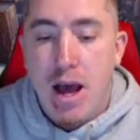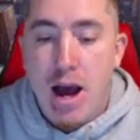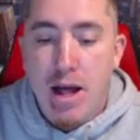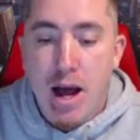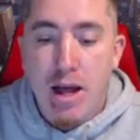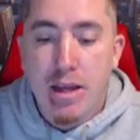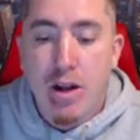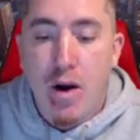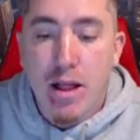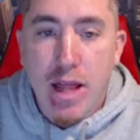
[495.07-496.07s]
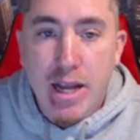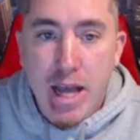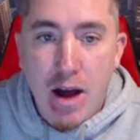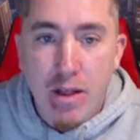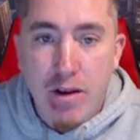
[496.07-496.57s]
I like
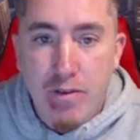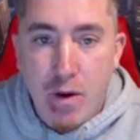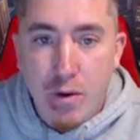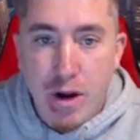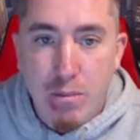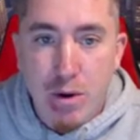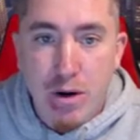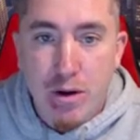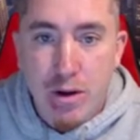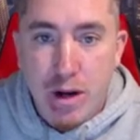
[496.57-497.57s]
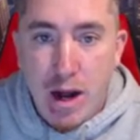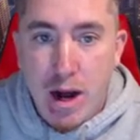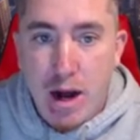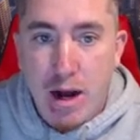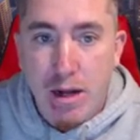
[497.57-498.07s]
how their phone number
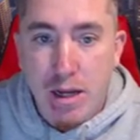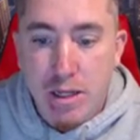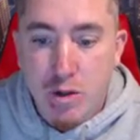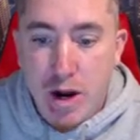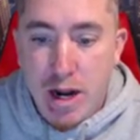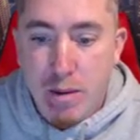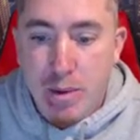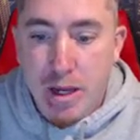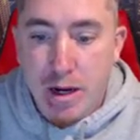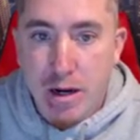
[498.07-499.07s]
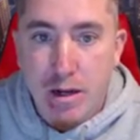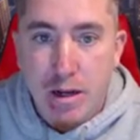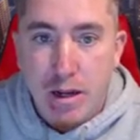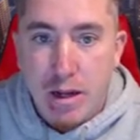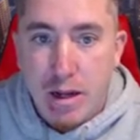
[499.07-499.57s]
is right up here.
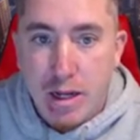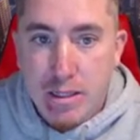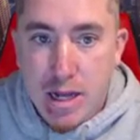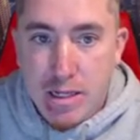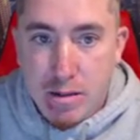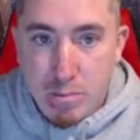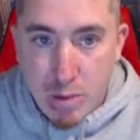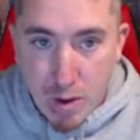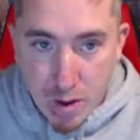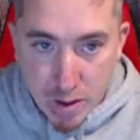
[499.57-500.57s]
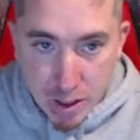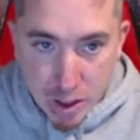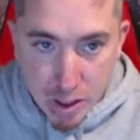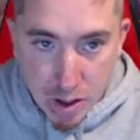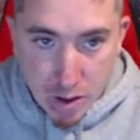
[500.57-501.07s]
It's nice and bold. It
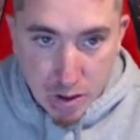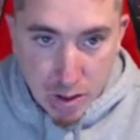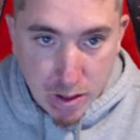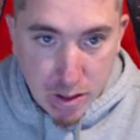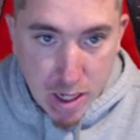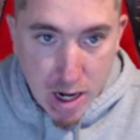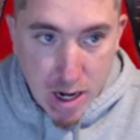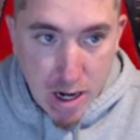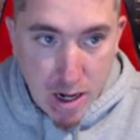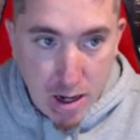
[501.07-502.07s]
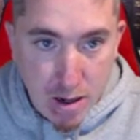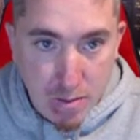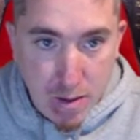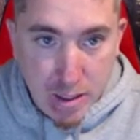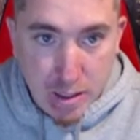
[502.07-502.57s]
shows
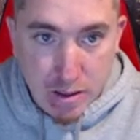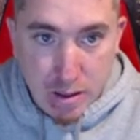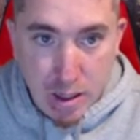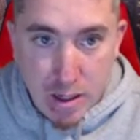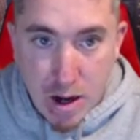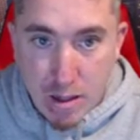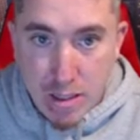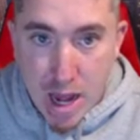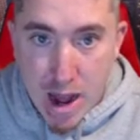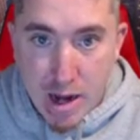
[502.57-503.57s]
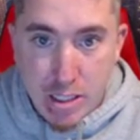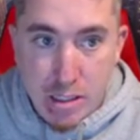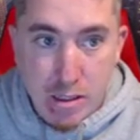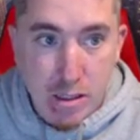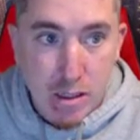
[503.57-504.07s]
that's their call to
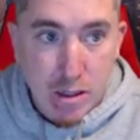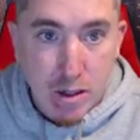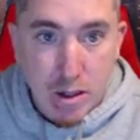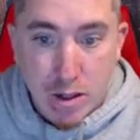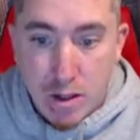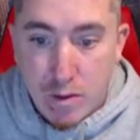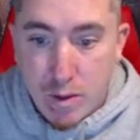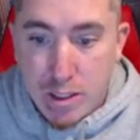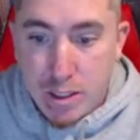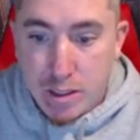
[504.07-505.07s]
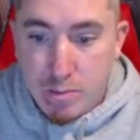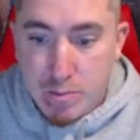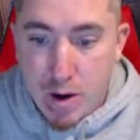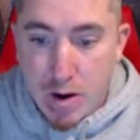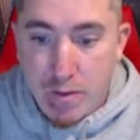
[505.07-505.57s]
action, which is
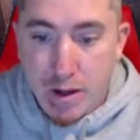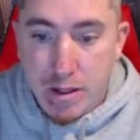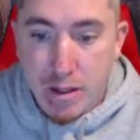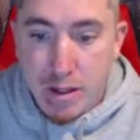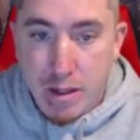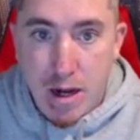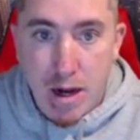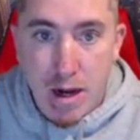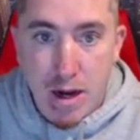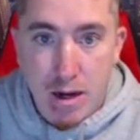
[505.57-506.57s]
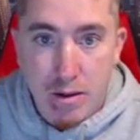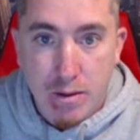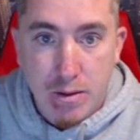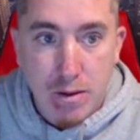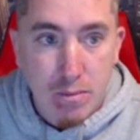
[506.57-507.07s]
perfectly
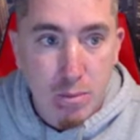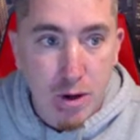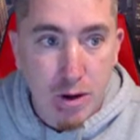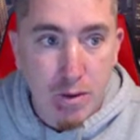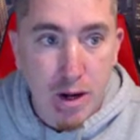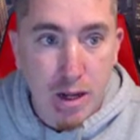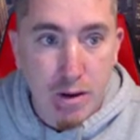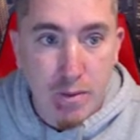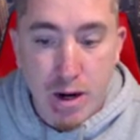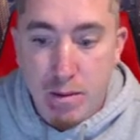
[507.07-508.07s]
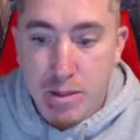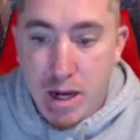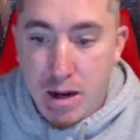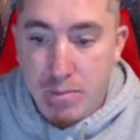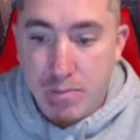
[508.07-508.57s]
put right up
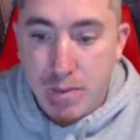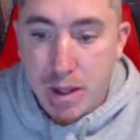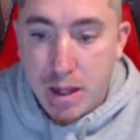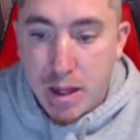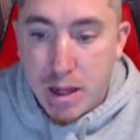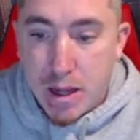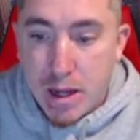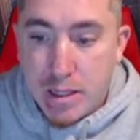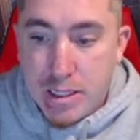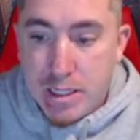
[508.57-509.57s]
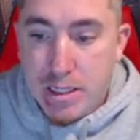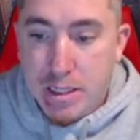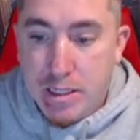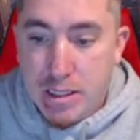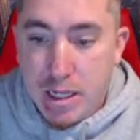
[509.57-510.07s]
top. It's easy
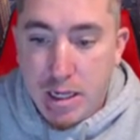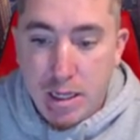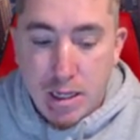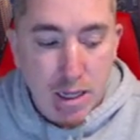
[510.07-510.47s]
to see,